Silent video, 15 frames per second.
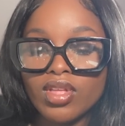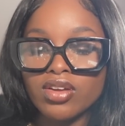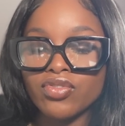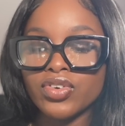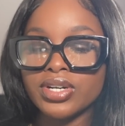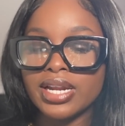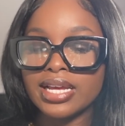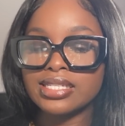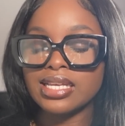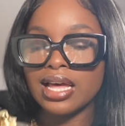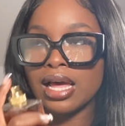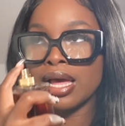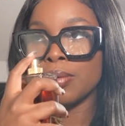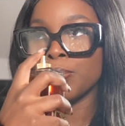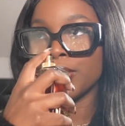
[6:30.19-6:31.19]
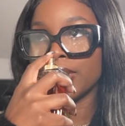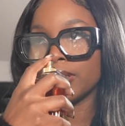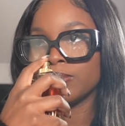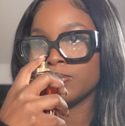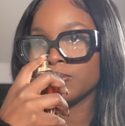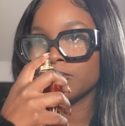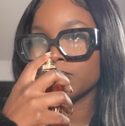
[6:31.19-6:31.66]
for daytime,
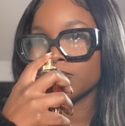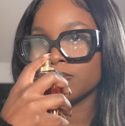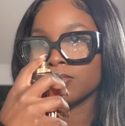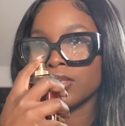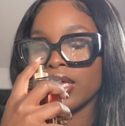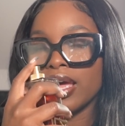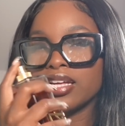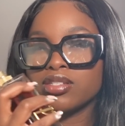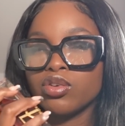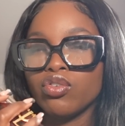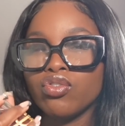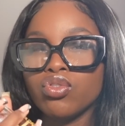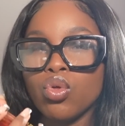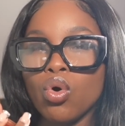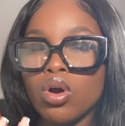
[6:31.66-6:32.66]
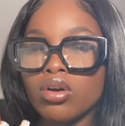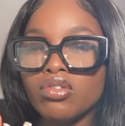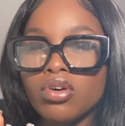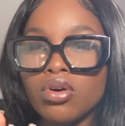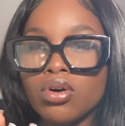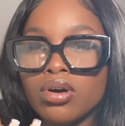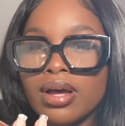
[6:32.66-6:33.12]
but it's
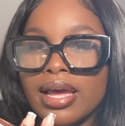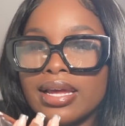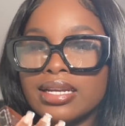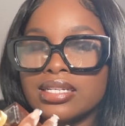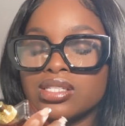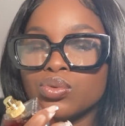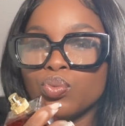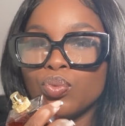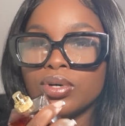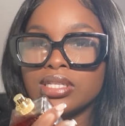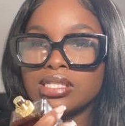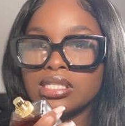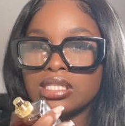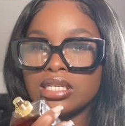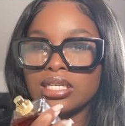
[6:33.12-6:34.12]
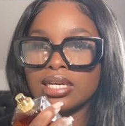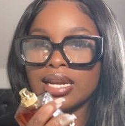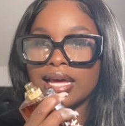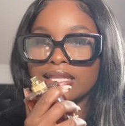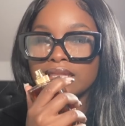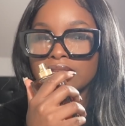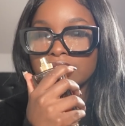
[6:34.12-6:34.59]
floral and it's woodsy, and
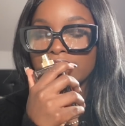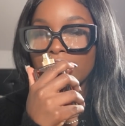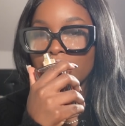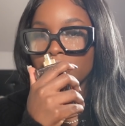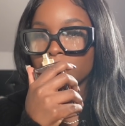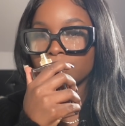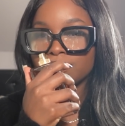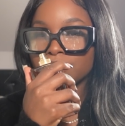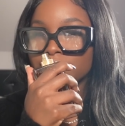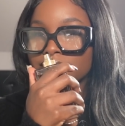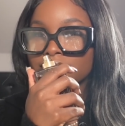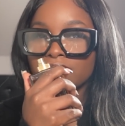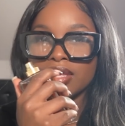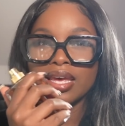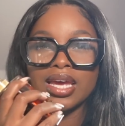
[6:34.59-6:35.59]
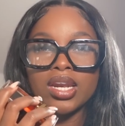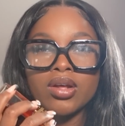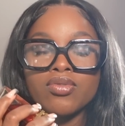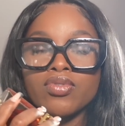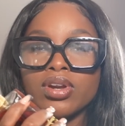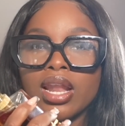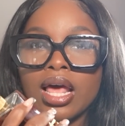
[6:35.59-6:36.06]
I think that hint
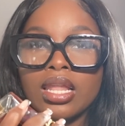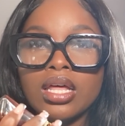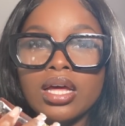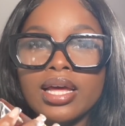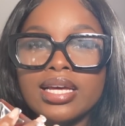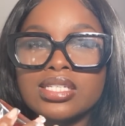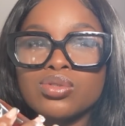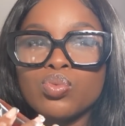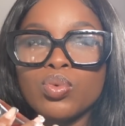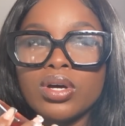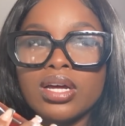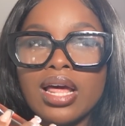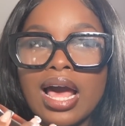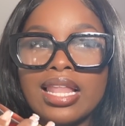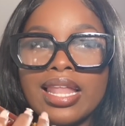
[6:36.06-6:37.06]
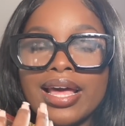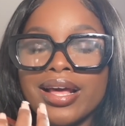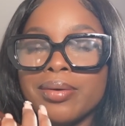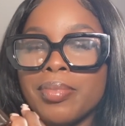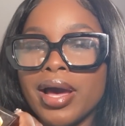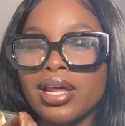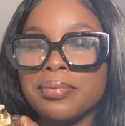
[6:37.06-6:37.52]
of vanilla is what I like
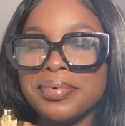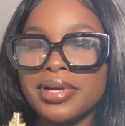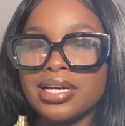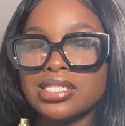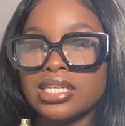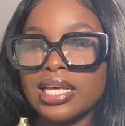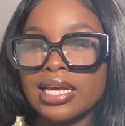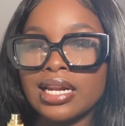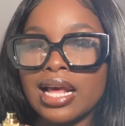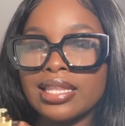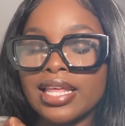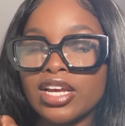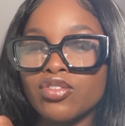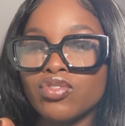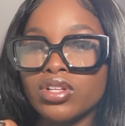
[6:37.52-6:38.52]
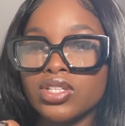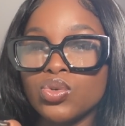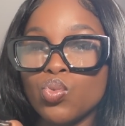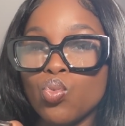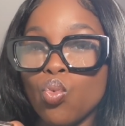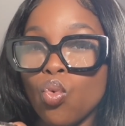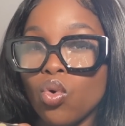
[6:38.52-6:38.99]
about it, because again, I like really
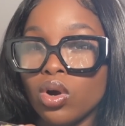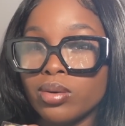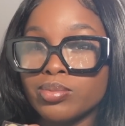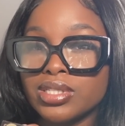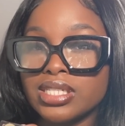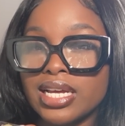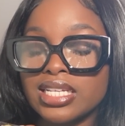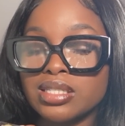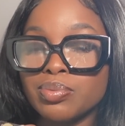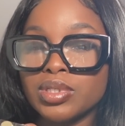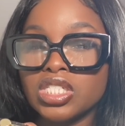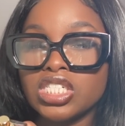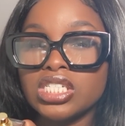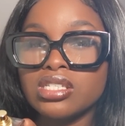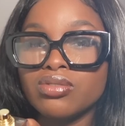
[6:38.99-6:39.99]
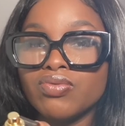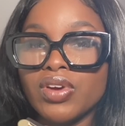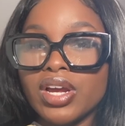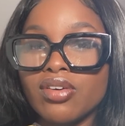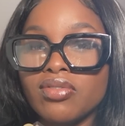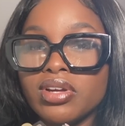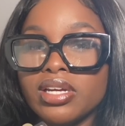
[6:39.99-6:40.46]
warm scents, but she's
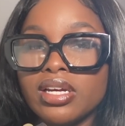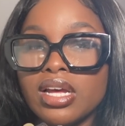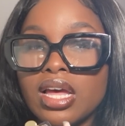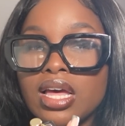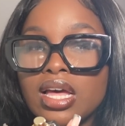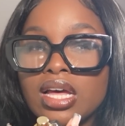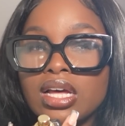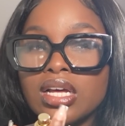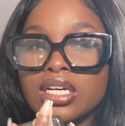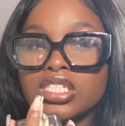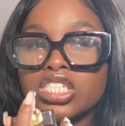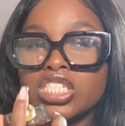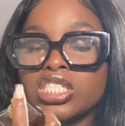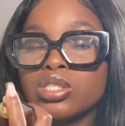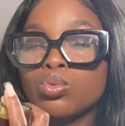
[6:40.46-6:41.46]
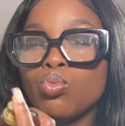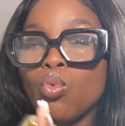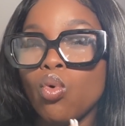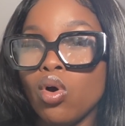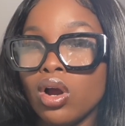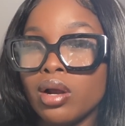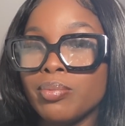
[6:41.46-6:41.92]

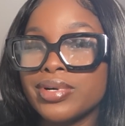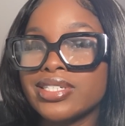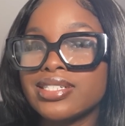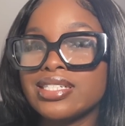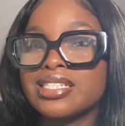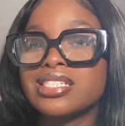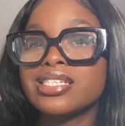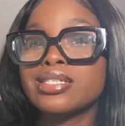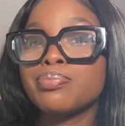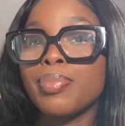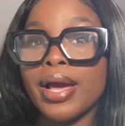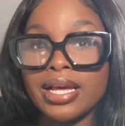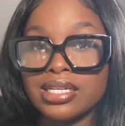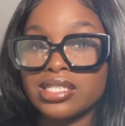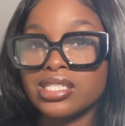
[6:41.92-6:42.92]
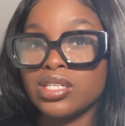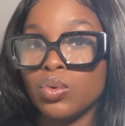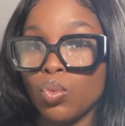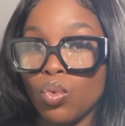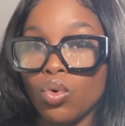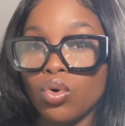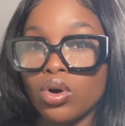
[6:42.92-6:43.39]
warm, but she's spicy
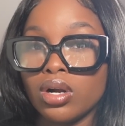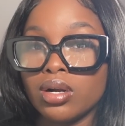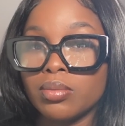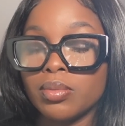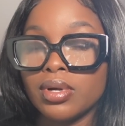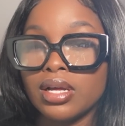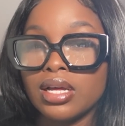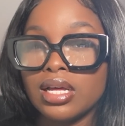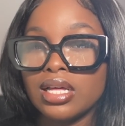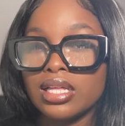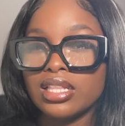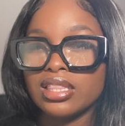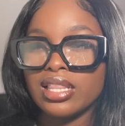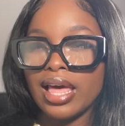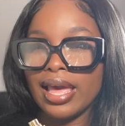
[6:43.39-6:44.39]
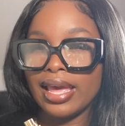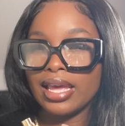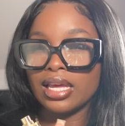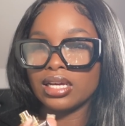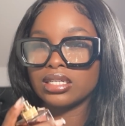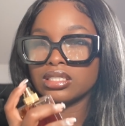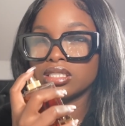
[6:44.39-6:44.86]
warm.
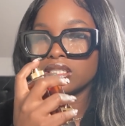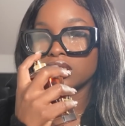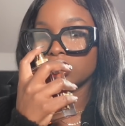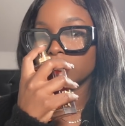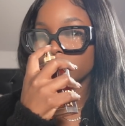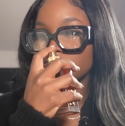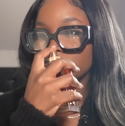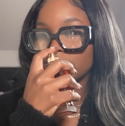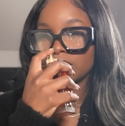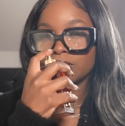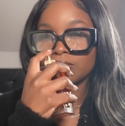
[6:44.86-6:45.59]
Like, she's